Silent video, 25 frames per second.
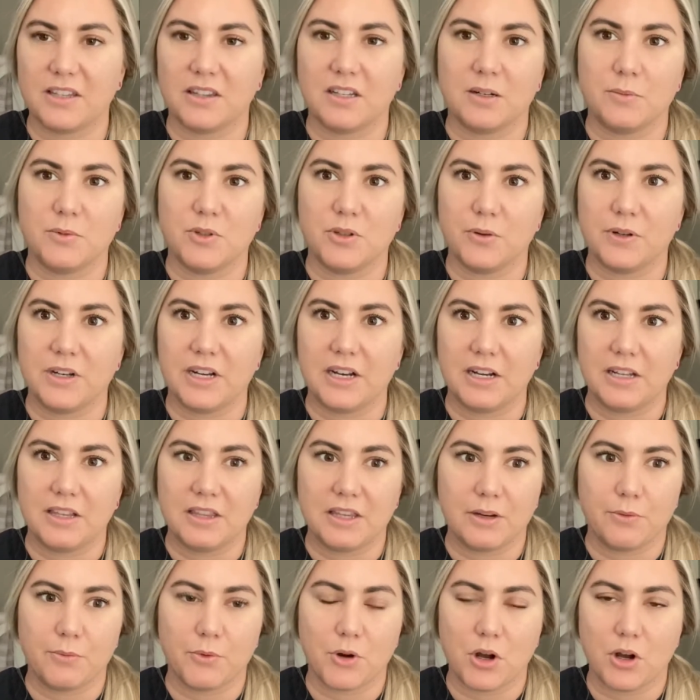that I'm doing
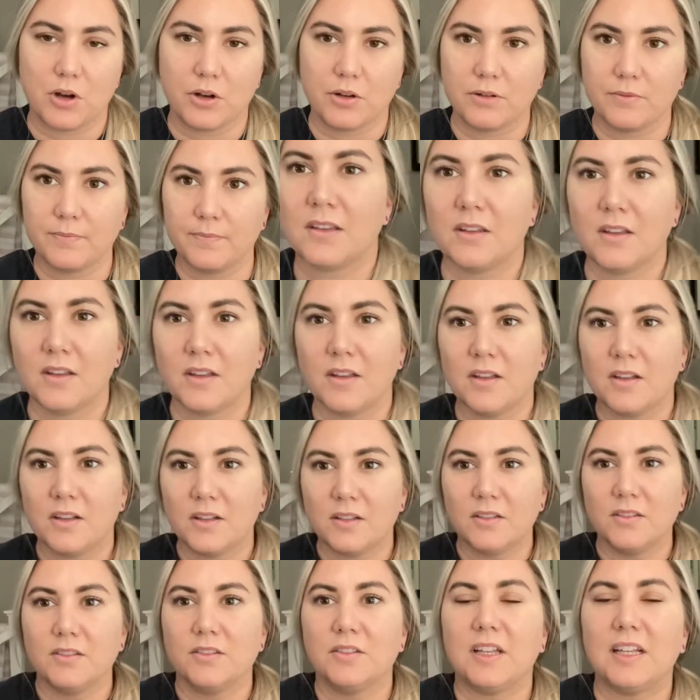anything wrong.
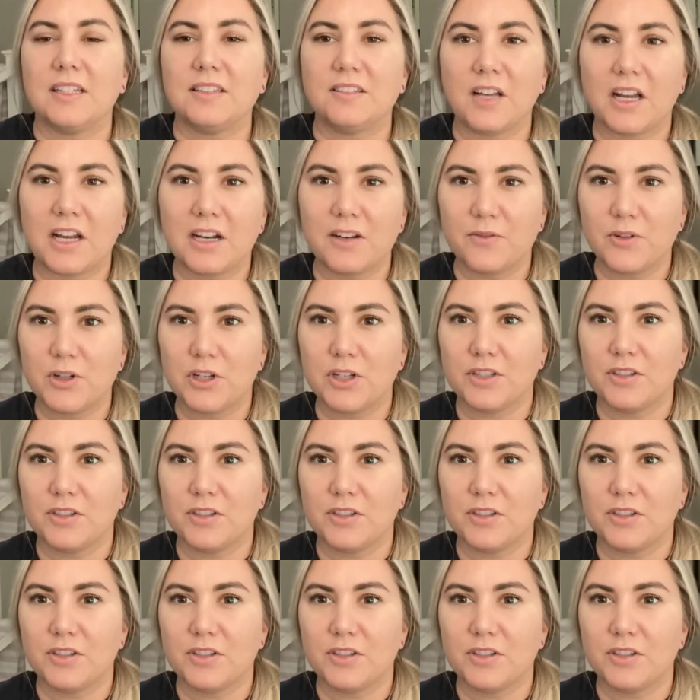So that's kind of a good